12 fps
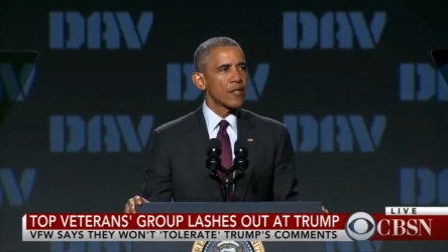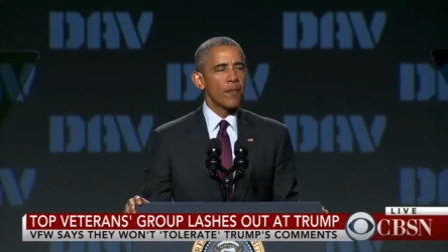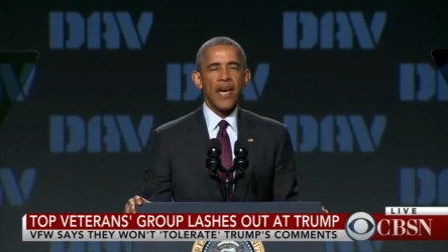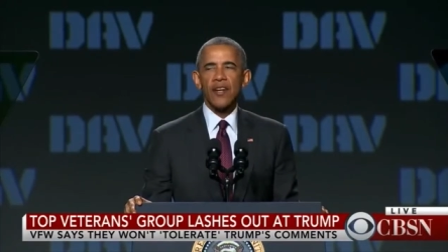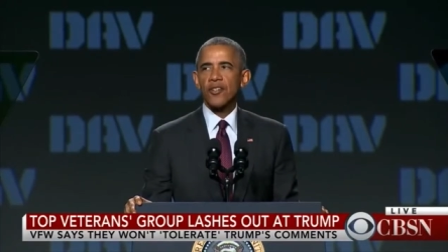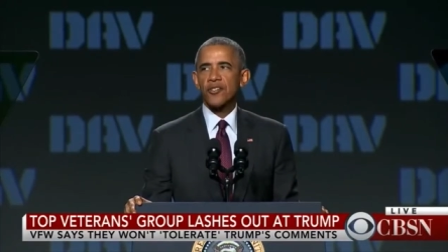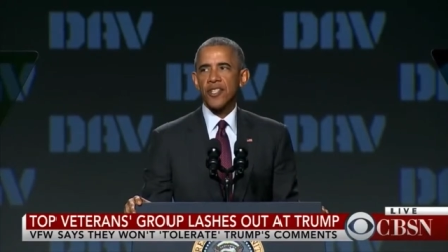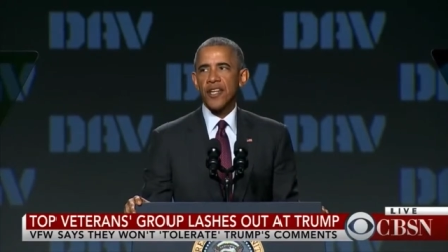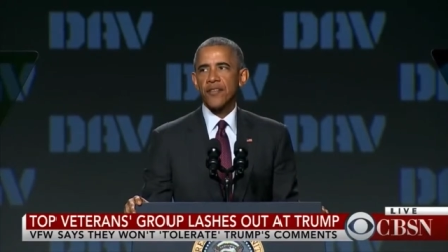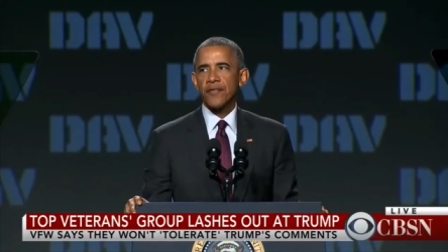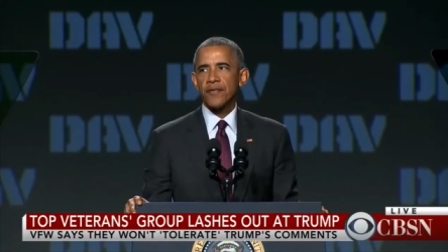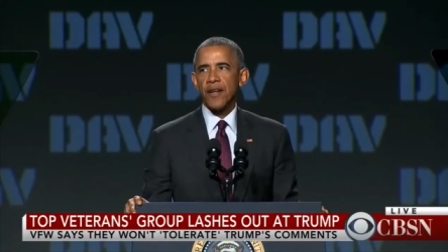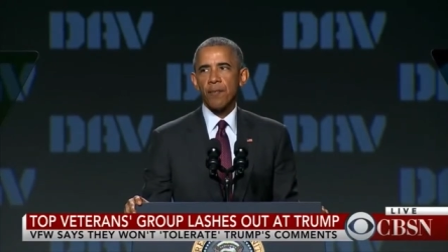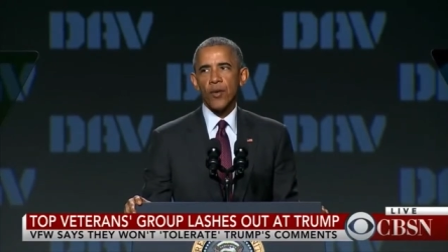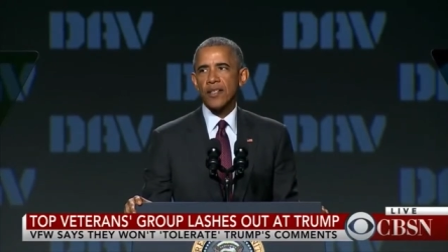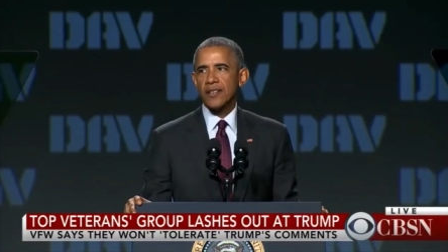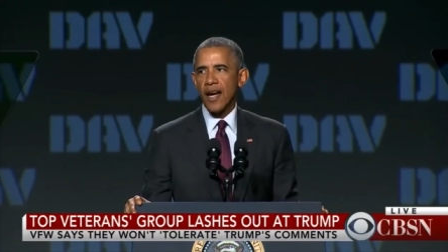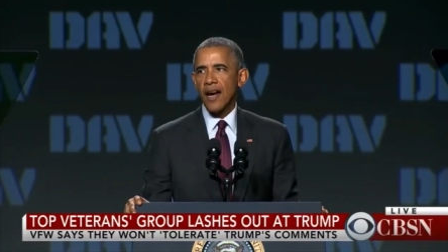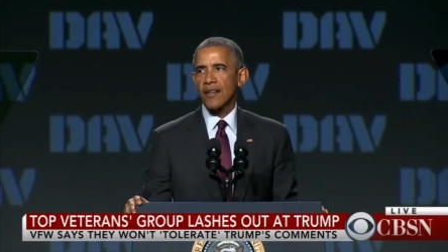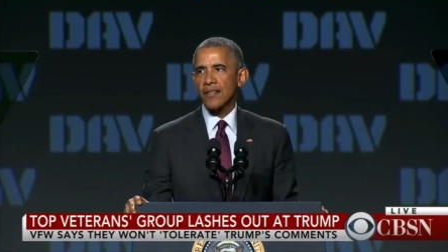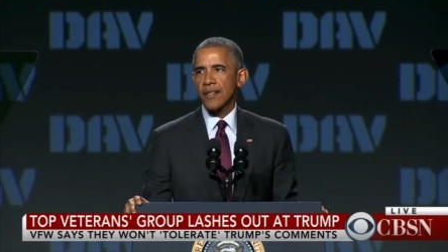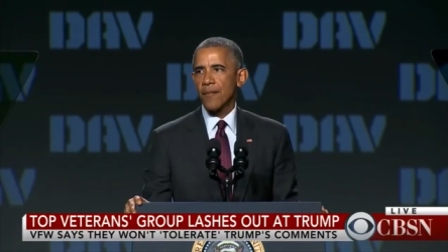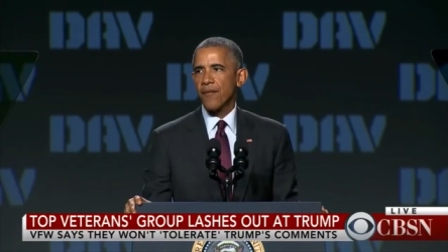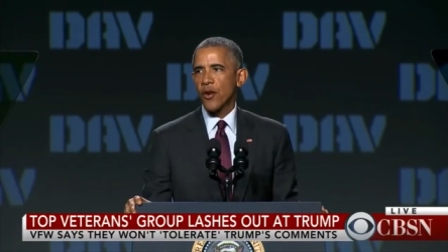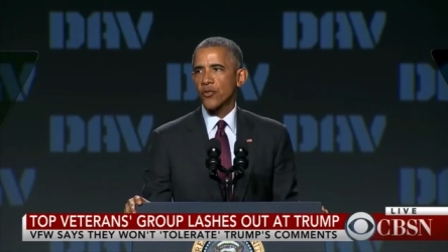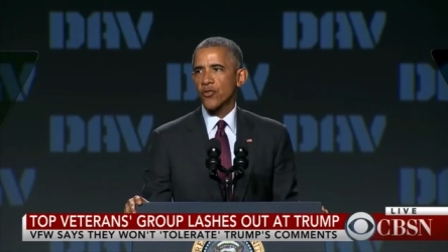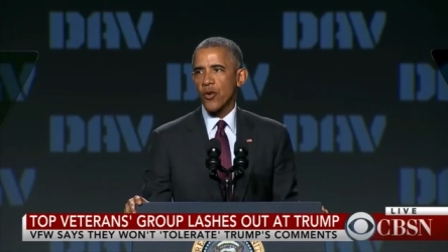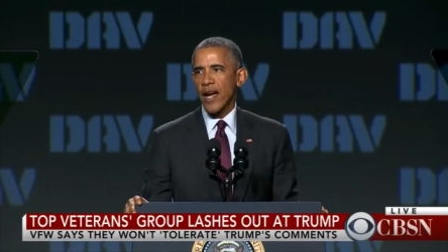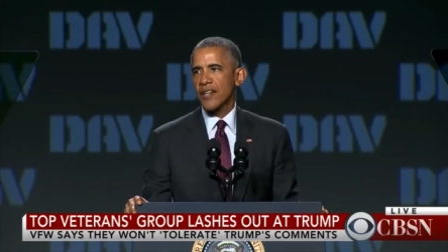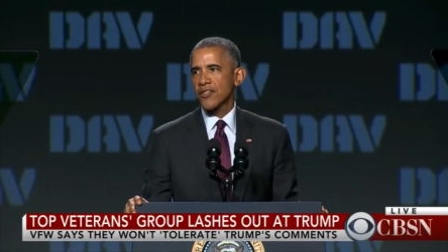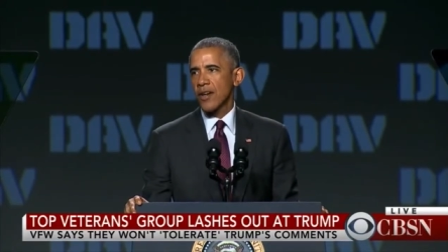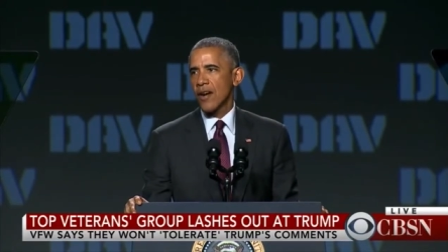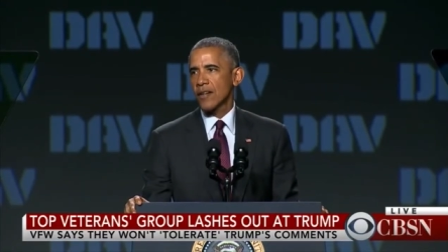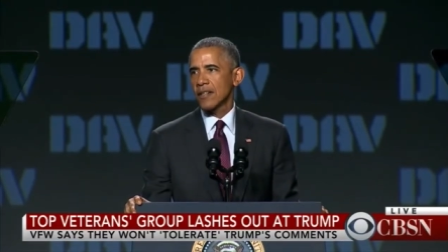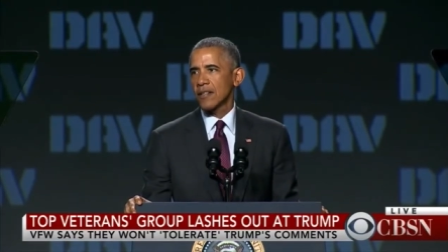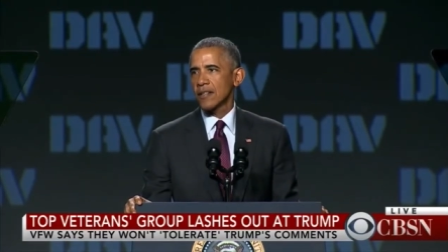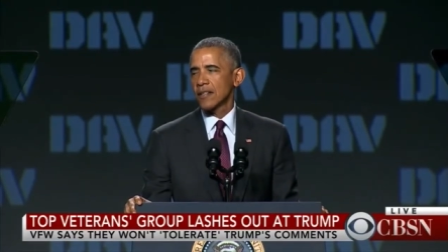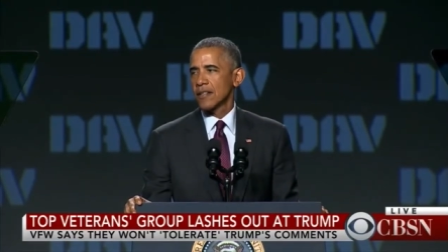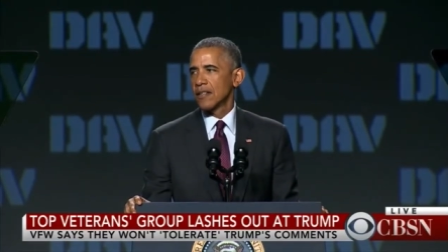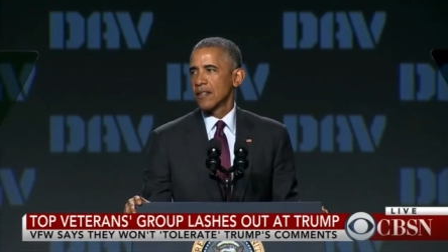As Commander in Chief, I'm pretty tired of some folks trash talking